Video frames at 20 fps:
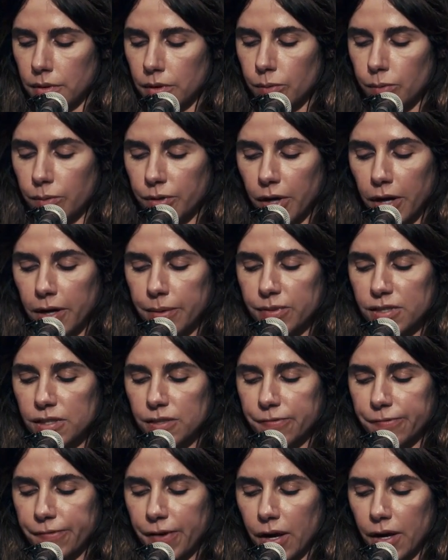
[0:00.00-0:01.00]
When I
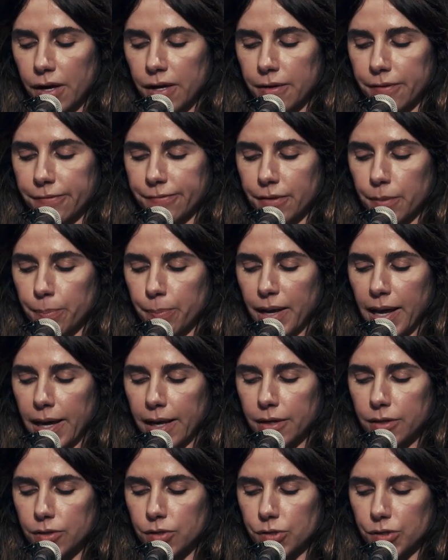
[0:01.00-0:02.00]
was 5, the
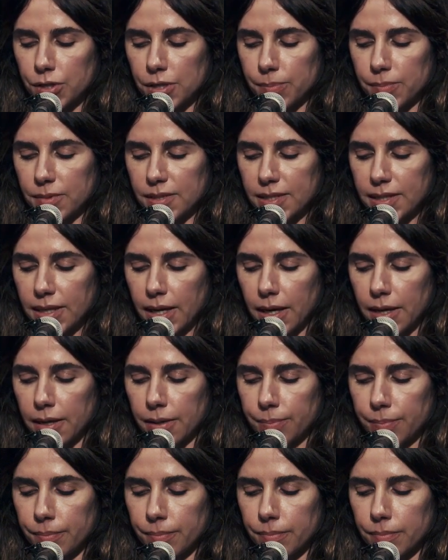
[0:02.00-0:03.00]
black dreams
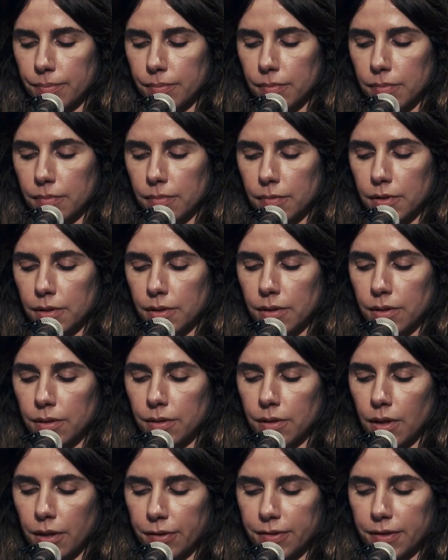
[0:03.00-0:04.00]
came.
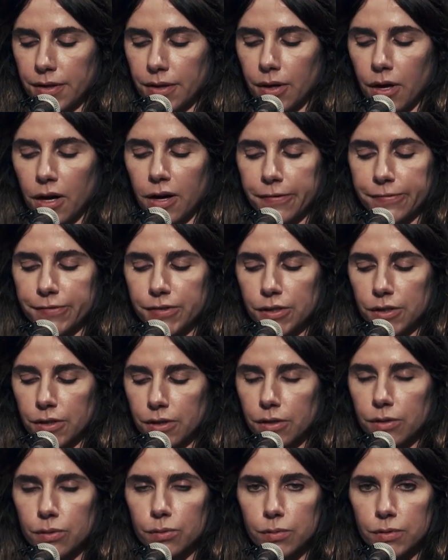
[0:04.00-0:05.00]
Nothing
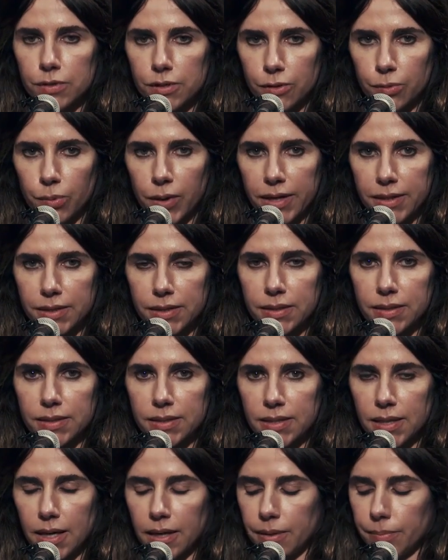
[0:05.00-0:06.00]
after was quite the
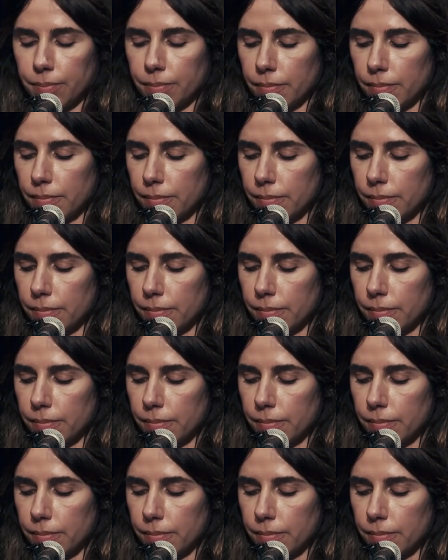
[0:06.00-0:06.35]
same.